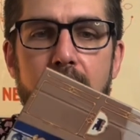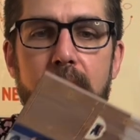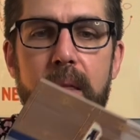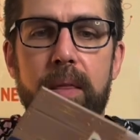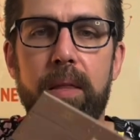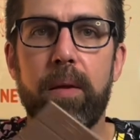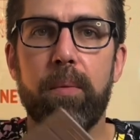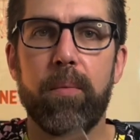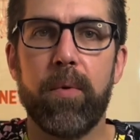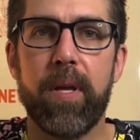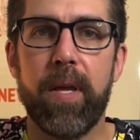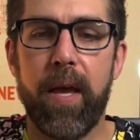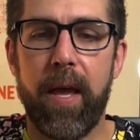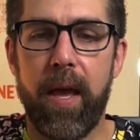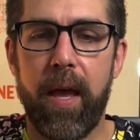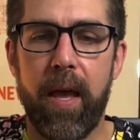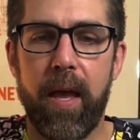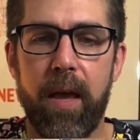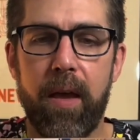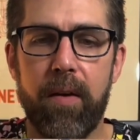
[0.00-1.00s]
Then we
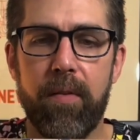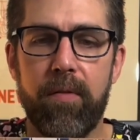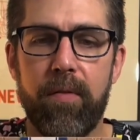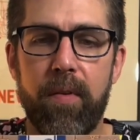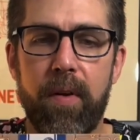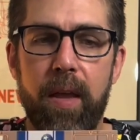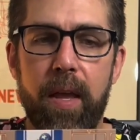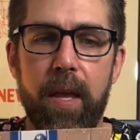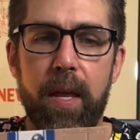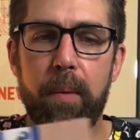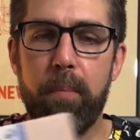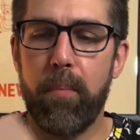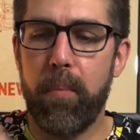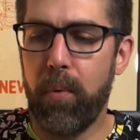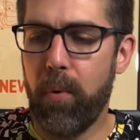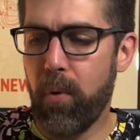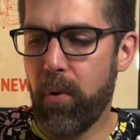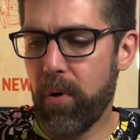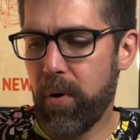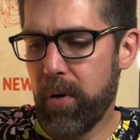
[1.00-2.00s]
have a
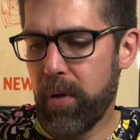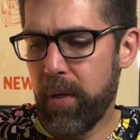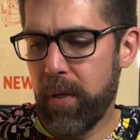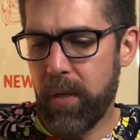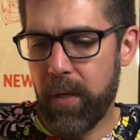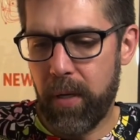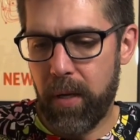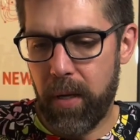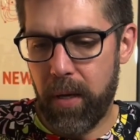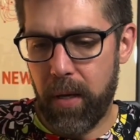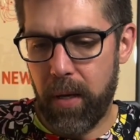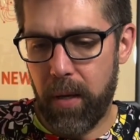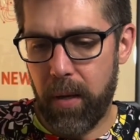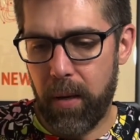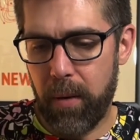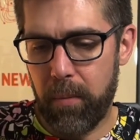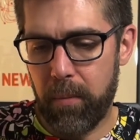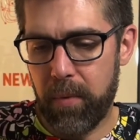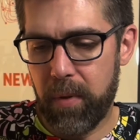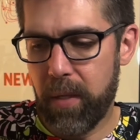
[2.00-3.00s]
board.
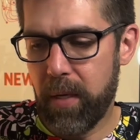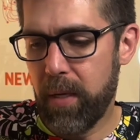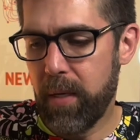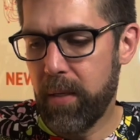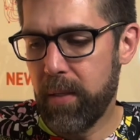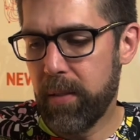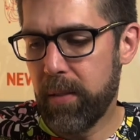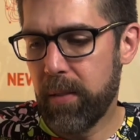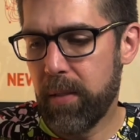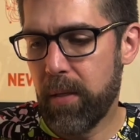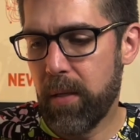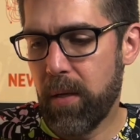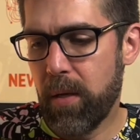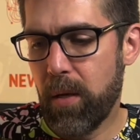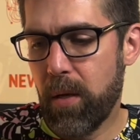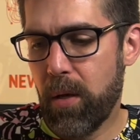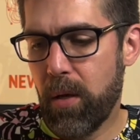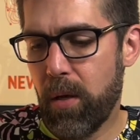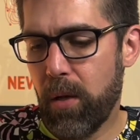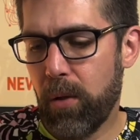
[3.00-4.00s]
These
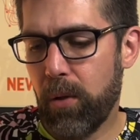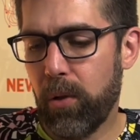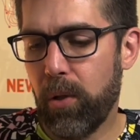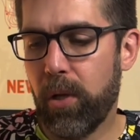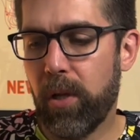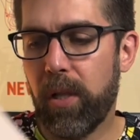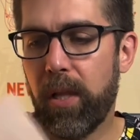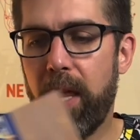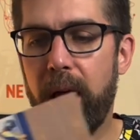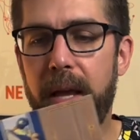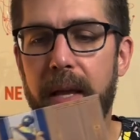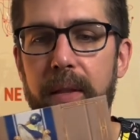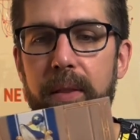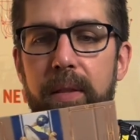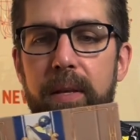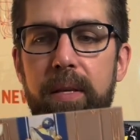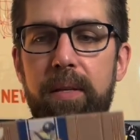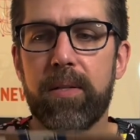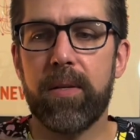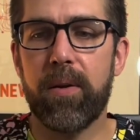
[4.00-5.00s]
look like
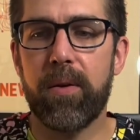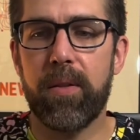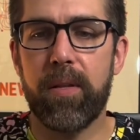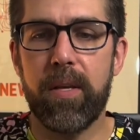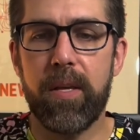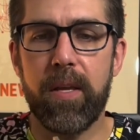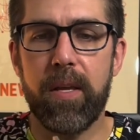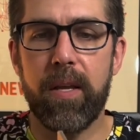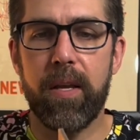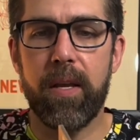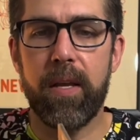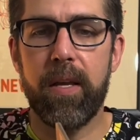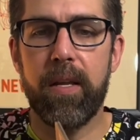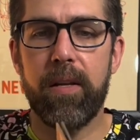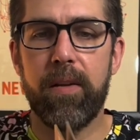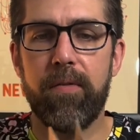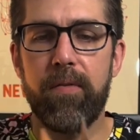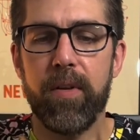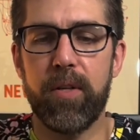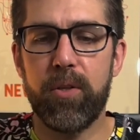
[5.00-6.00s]
these are the
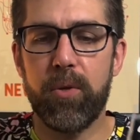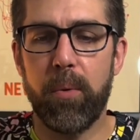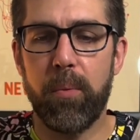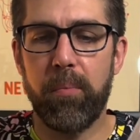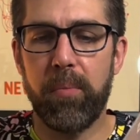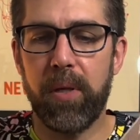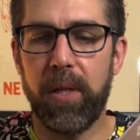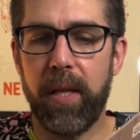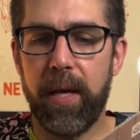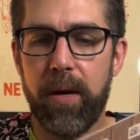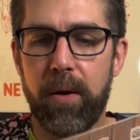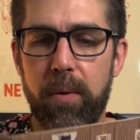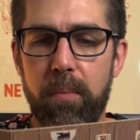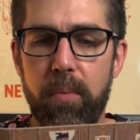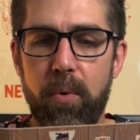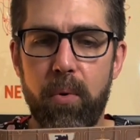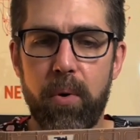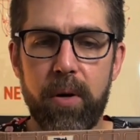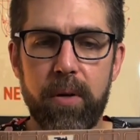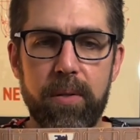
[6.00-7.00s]
individual player
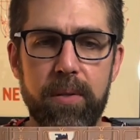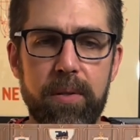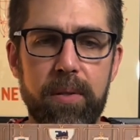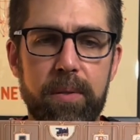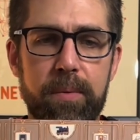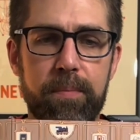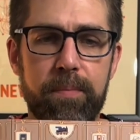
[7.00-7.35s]
boards.